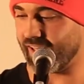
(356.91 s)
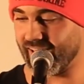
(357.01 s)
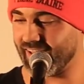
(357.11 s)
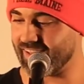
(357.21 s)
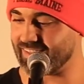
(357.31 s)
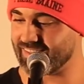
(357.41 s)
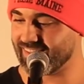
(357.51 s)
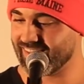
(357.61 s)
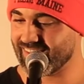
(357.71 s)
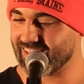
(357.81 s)
And
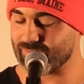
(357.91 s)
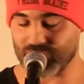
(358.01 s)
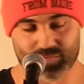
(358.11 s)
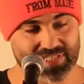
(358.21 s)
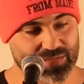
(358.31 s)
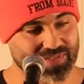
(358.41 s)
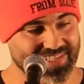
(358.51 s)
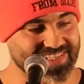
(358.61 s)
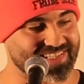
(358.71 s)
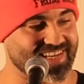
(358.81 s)
I'm like, why would
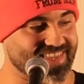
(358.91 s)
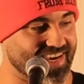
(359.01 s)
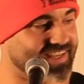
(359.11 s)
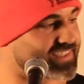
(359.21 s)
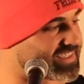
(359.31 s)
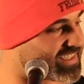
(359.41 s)
he say that?